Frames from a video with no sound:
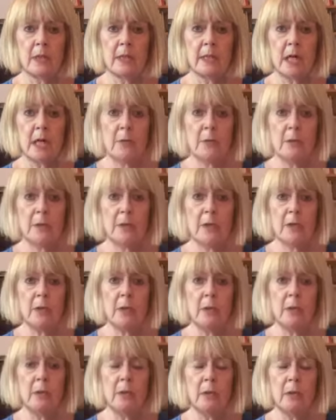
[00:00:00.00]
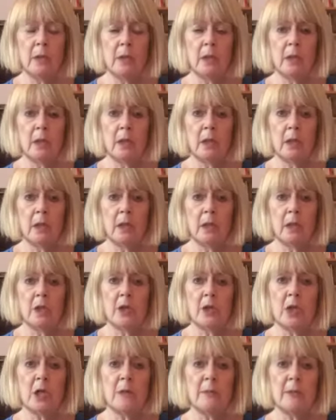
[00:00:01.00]
This helps to,
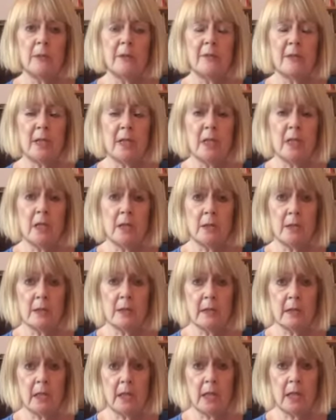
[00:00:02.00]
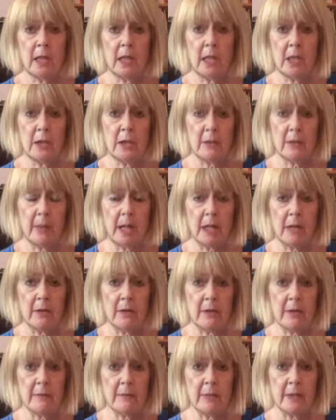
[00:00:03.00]
in terms of science, engage the
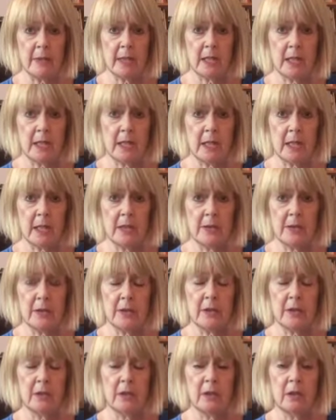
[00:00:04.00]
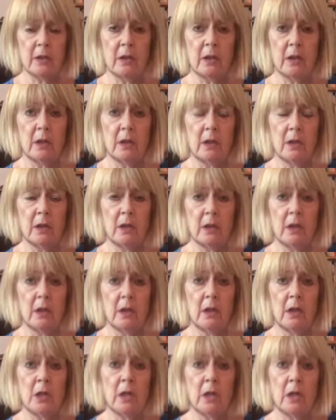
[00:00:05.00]
parasympathetics.
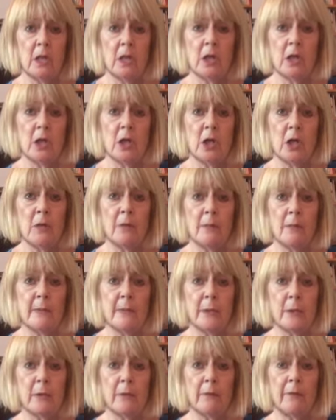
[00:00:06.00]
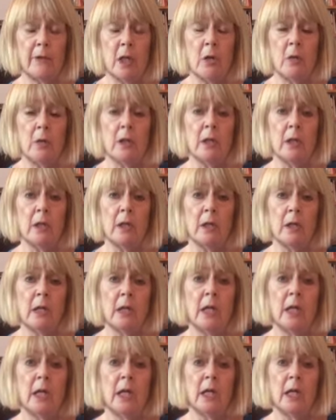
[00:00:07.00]
In terms of yoga,
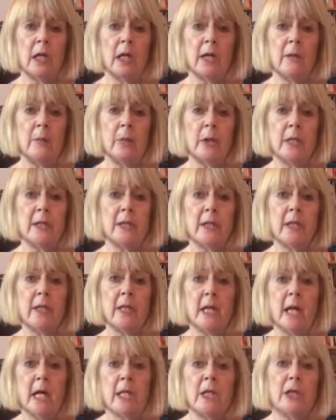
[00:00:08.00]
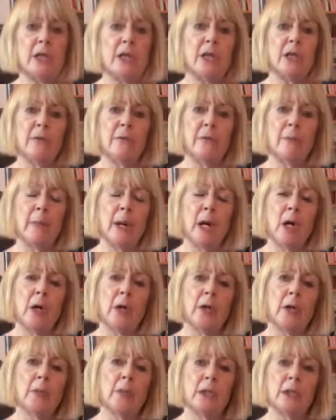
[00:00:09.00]
it brings in the energy of
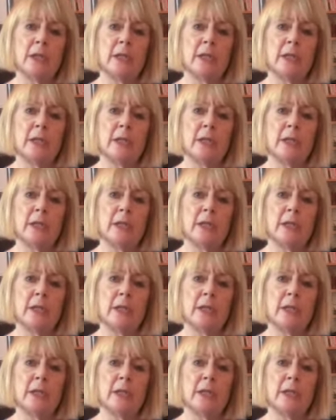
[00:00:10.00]
Apana,